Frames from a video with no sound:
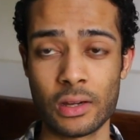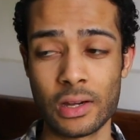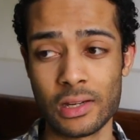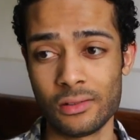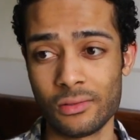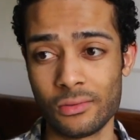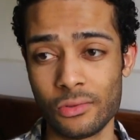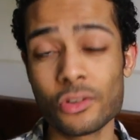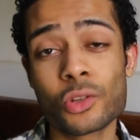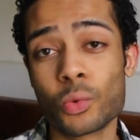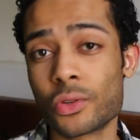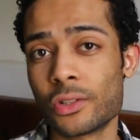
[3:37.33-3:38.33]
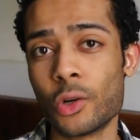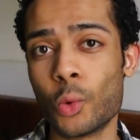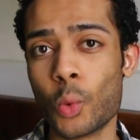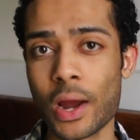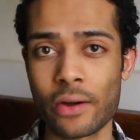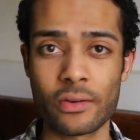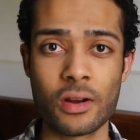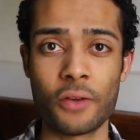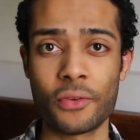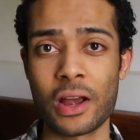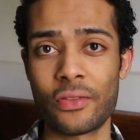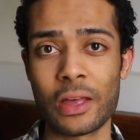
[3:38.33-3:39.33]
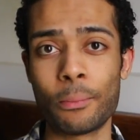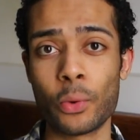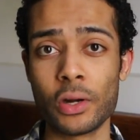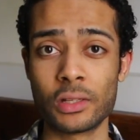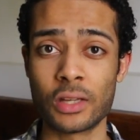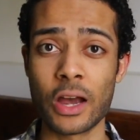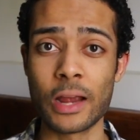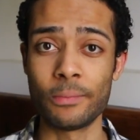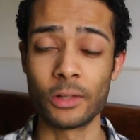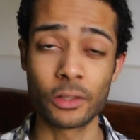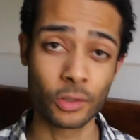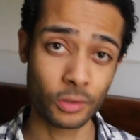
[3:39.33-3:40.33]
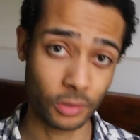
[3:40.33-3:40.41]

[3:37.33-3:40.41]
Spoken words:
and you just wasn't aware enough at that point in time.